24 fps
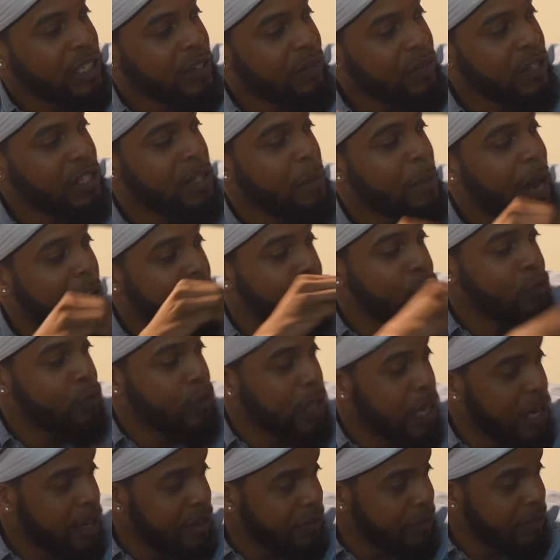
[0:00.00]
If it's somebody
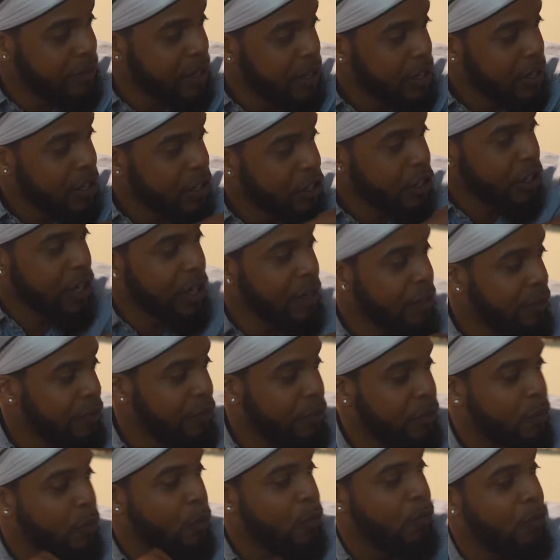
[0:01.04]
you love, you're gonna
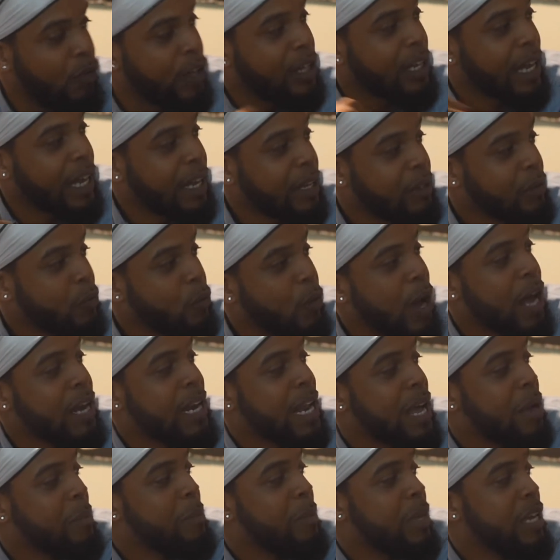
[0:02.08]
feel like,
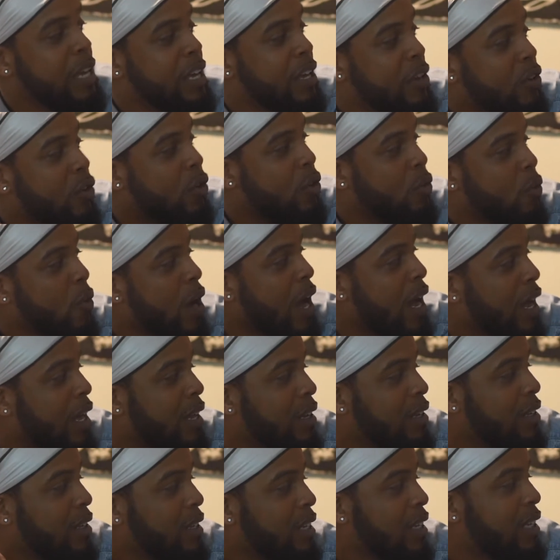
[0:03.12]
why not me, or
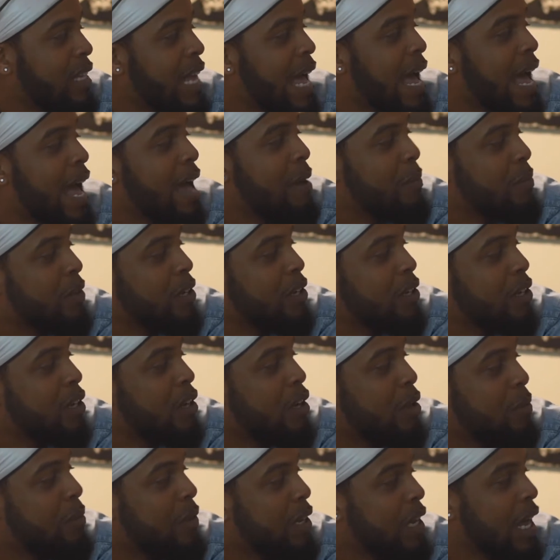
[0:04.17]
why did that happen to
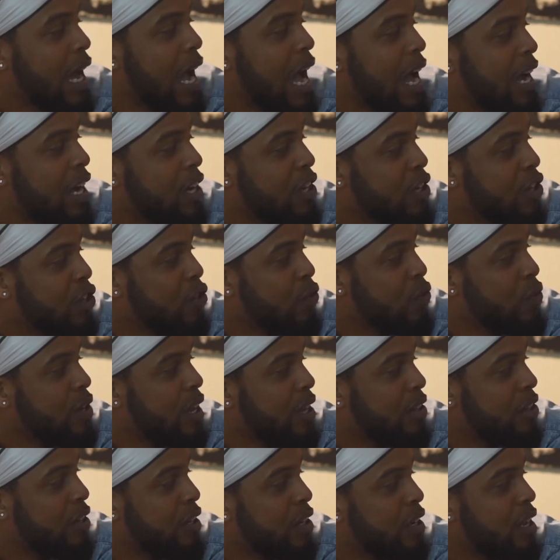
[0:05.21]
them, and like I couldn't do
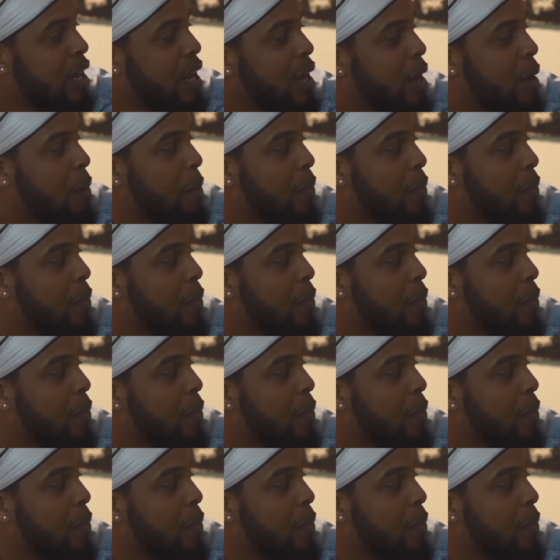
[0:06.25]
nothing.